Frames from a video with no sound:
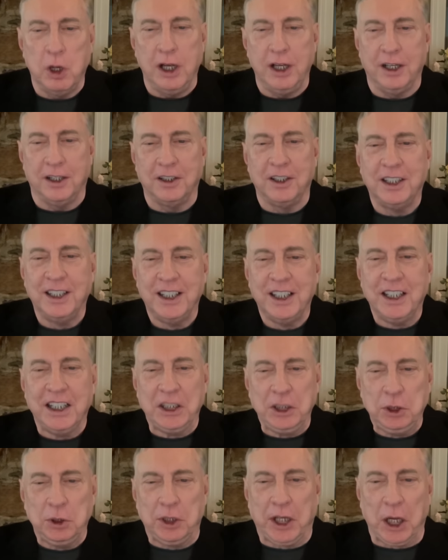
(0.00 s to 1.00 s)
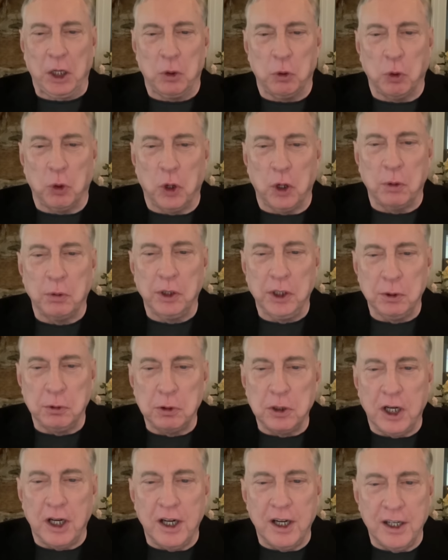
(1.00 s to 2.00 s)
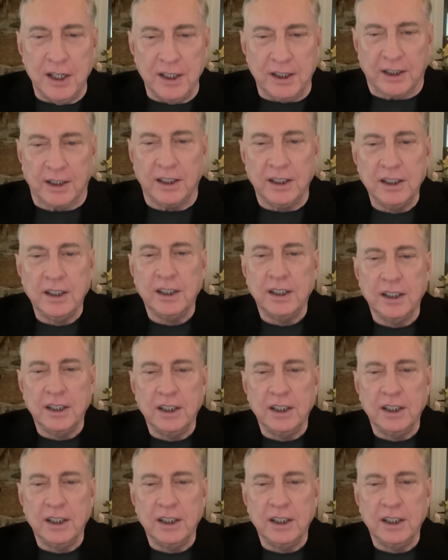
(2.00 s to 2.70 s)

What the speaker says: Well, you get a war with Iran.